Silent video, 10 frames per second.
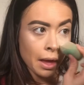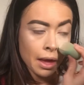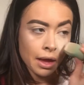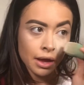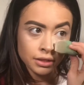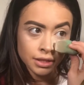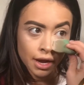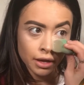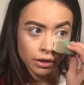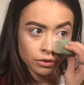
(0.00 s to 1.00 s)
And
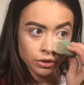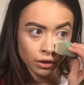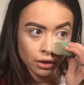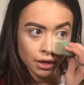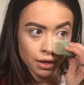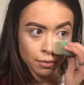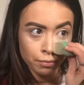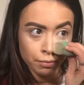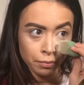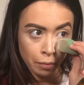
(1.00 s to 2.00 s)
I usually
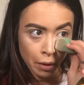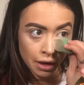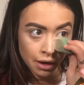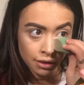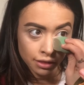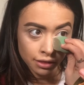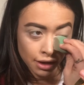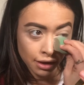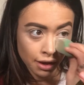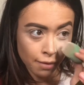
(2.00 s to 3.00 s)
put a
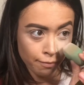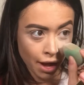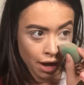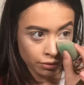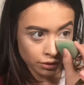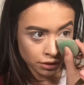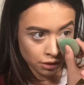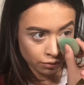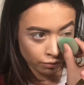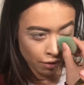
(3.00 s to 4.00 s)
thick
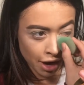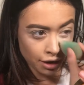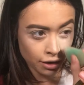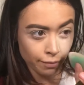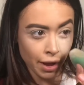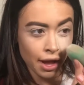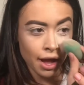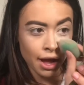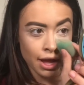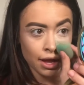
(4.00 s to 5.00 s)
amount right under my
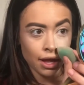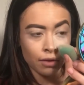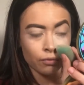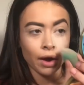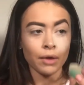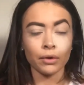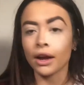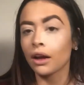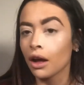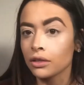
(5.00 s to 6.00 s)
eye and right where
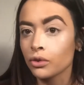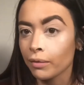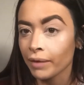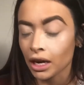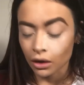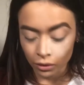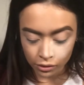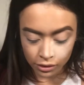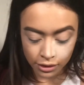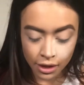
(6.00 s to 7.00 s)
I contour my
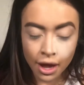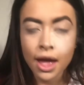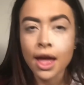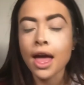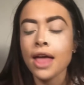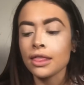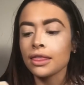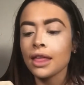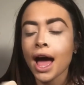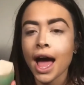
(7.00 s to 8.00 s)
nose. And
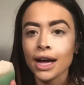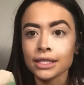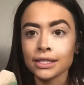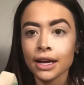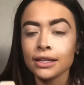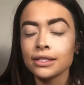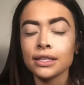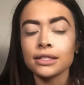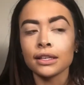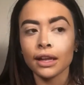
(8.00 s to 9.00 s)
then the excess
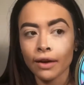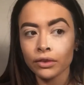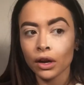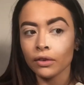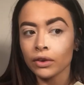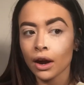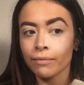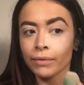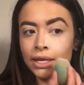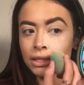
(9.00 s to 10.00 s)
that's left over
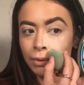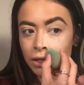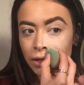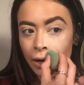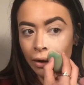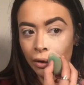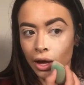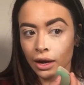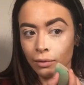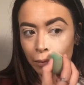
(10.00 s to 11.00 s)
on my sponge, I go
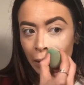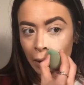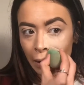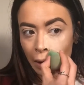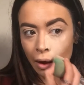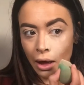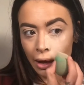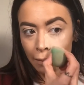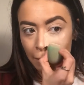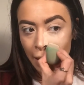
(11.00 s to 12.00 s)
ahead and put
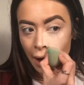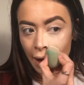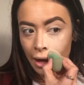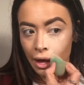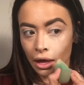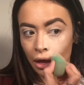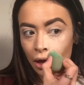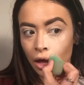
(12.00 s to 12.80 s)
on my